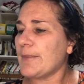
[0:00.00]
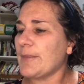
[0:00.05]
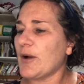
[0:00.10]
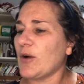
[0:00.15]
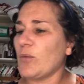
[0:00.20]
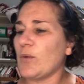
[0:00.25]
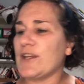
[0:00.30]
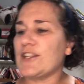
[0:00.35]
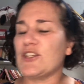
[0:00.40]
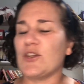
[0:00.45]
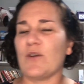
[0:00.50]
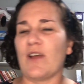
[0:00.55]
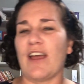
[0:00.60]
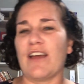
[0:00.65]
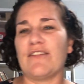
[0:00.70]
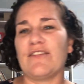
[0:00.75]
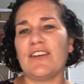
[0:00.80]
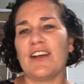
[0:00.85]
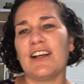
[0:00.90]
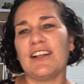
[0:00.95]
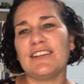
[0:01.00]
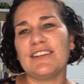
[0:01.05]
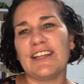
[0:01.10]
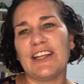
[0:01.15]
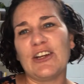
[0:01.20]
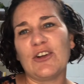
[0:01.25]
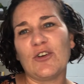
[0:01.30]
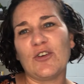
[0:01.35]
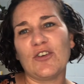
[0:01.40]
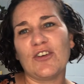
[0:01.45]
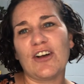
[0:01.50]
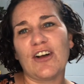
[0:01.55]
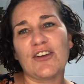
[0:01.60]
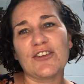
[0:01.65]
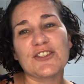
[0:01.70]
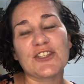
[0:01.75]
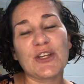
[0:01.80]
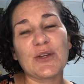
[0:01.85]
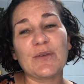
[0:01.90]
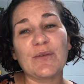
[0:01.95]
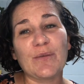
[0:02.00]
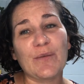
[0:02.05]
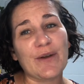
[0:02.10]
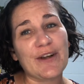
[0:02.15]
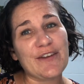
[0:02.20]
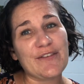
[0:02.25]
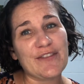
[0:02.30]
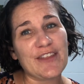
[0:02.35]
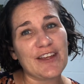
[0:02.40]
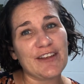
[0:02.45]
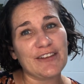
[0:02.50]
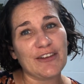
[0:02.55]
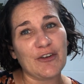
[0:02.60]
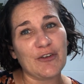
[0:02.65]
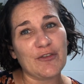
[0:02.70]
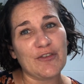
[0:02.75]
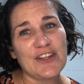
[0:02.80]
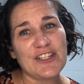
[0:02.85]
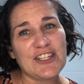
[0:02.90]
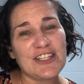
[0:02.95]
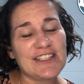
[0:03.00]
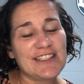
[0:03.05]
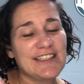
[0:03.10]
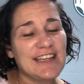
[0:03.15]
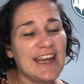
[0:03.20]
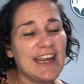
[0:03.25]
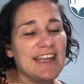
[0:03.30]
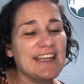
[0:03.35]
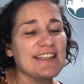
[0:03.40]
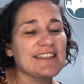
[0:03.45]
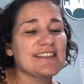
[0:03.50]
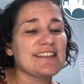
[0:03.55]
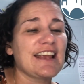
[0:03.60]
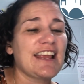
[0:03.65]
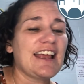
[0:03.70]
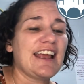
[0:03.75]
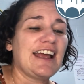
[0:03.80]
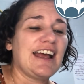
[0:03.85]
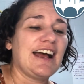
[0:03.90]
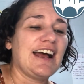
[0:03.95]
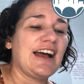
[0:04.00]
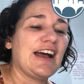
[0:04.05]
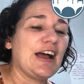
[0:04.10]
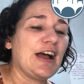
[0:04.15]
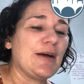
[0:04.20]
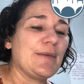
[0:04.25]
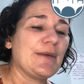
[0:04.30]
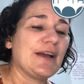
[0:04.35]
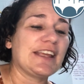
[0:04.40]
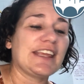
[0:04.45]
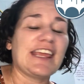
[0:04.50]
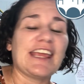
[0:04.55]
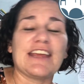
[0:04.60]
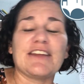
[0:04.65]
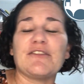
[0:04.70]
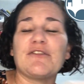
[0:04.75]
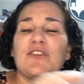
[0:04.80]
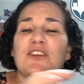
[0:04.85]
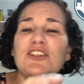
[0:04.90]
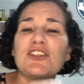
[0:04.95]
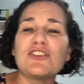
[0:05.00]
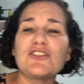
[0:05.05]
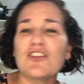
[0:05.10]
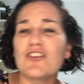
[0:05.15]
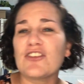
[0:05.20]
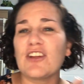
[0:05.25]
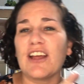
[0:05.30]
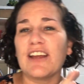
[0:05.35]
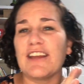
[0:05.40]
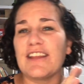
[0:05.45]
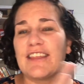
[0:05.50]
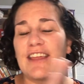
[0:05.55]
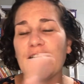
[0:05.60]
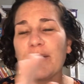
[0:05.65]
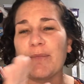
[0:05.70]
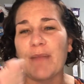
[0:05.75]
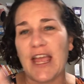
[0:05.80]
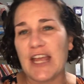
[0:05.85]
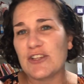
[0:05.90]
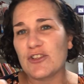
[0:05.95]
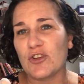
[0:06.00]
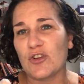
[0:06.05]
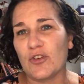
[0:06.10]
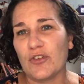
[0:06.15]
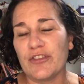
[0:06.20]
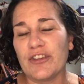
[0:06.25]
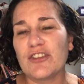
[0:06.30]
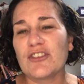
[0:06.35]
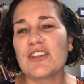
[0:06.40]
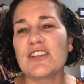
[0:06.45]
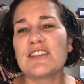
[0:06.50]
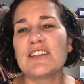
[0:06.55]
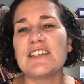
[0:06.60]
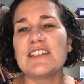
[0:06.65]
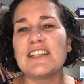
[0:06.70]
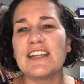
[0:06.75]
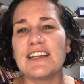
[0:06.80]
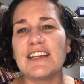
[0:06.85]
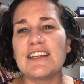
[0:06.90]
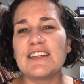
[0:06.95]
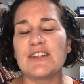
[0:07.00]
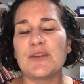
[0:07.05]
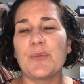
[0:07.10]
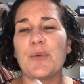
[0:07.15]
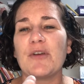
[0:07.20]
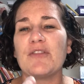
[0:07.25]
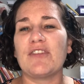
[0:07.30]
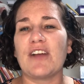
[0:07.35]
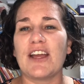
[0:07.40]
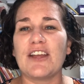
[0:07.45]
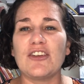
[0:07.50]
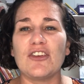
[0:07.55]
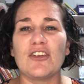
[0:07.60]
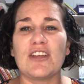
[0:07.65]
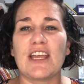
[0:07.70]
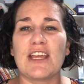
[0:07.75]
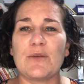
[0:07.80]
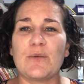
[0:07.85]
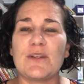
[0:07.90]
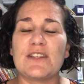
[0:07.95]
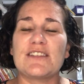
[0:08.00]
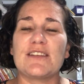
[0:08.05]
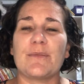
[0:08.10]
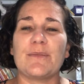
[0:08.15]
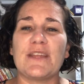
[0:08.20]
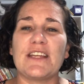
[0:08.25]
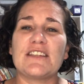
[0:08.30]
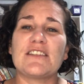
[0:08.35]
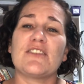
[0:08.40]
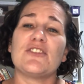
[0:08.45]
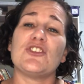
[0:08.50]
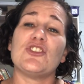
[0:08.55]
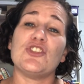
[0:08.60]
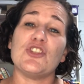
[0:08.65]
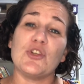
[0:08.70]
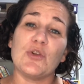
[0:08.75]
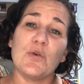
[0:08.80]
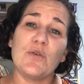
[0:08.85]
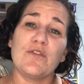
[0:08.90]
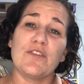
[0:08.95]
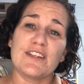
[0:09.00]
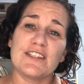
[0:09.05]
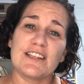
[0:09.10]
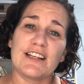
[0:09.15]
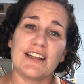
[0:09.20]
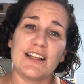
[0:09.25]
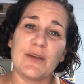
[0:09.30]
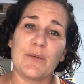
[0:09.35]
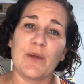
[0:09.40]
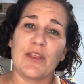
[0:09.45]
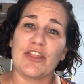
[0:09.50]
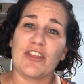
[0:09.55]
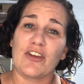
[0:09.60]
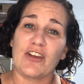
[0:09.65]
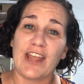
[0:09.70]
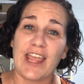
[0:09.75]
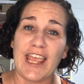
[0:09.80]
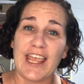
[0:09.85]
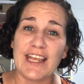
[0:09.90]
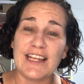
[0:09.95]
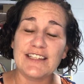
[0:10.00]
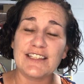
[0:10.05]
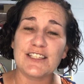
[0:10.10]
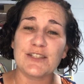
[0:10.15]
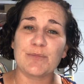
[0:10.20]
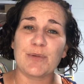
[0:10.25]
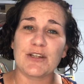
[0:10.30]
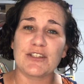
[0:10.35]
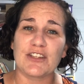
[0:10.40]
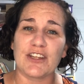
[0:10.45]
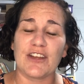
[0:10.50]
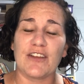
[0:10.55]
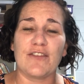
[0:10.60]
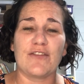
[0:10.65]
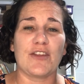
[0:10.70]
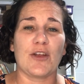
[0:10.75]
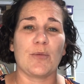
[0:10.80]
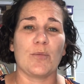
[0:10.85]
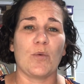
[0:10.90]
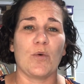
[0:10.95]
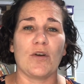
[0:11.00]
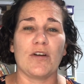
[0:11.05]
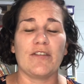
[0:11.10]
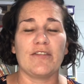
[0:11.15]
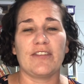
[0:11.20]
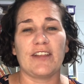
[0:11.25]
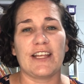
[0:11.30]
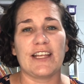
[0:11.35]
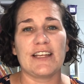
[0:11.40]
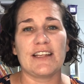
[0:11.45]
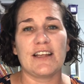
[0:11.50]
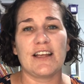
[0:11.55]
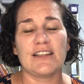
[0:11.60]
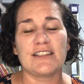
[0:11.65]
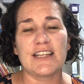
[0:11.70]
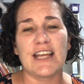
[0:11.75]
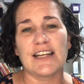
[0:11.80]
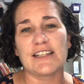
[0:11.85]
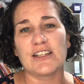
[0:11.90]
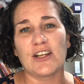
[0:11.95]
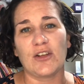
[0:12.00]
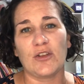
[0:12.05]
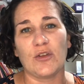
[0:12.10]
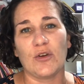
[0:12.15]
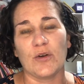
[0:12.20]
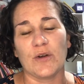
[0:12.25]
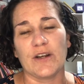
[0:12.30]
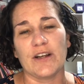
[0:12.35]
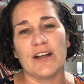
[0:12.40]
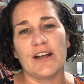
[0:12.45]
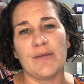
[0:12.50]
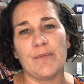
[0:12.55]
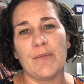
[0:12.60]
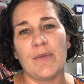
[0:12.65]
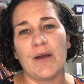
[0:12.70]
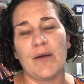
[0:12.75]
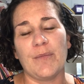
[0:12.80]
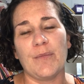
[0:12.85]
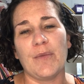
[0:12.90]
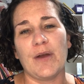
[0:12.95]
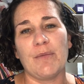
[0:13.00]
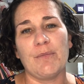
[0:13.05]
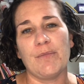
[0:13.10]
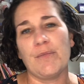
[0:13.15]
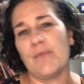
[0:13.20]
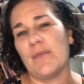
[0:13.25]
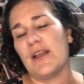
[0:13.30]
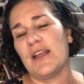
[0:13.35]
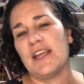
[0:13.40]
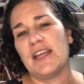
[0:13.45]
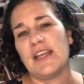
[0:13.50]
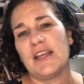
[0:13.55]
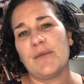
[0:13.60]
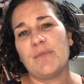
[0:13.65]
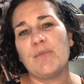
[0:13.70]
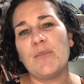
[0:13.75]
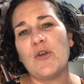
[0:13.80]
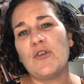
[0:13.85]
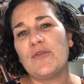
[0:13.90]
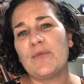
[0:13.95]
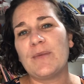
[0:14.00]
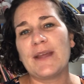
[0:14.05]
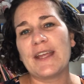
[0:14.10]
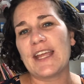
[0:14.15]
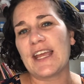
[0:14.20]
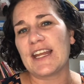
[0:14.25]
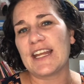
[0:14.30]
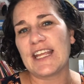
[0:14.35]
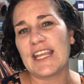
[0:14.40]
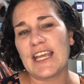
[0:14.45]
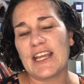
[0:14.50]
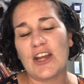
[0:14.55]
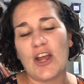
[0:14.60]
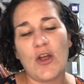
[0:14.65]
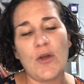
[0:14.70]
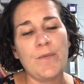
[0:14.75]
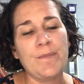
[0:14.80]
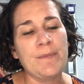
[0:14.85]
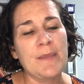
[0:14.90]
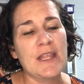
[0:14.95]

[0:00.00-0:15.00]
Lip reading: We do have also one of the little fidget snakes. Again, fidgets are not anything magical. They're just intended to provide your kid with something to do physically with their hands, especially if they're more of like a tactile or a movement kind of kiddo,